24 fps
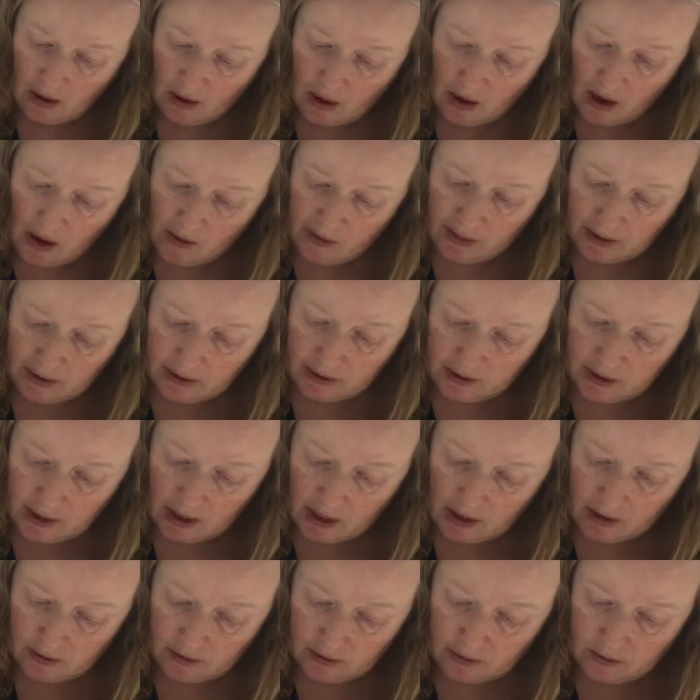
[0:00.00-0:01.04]
and the
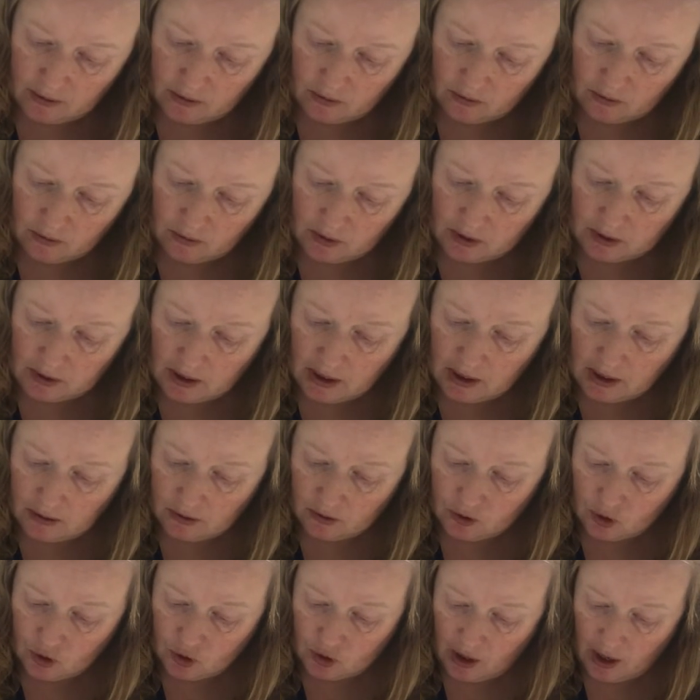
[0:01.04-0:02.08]
date. So today
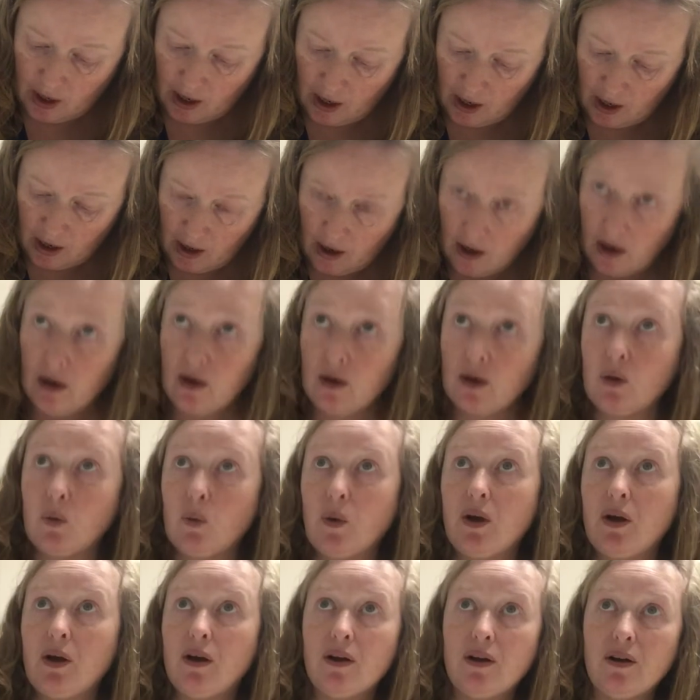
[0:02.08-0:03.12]
is
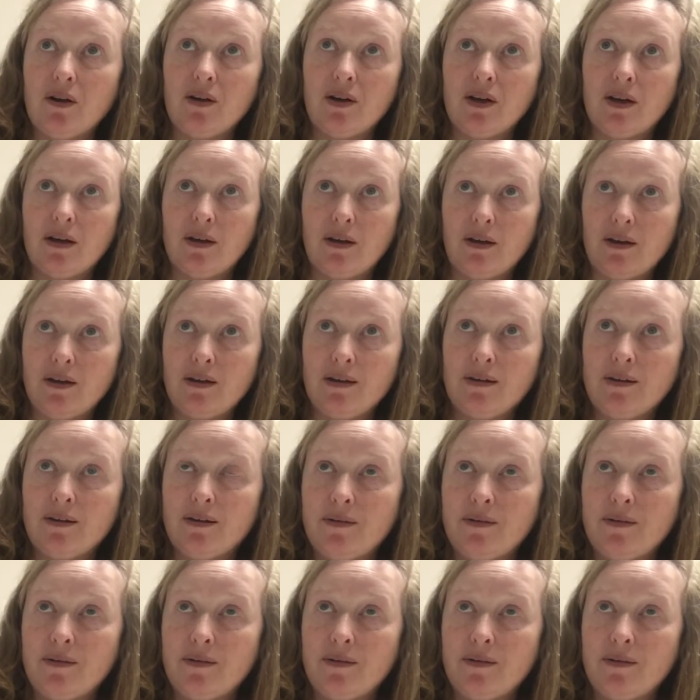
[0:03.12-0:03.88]
January.